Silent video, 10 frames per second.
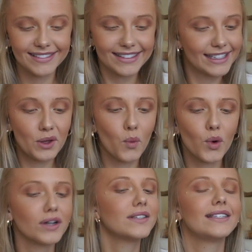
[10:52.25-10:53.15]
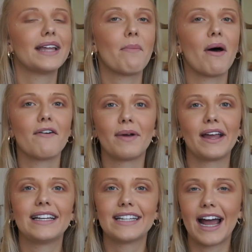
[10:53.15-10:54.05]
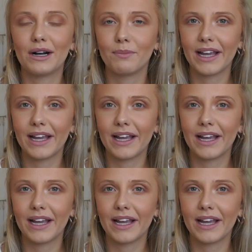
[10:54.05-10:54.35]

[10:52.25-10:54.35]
It's the worst step of my entire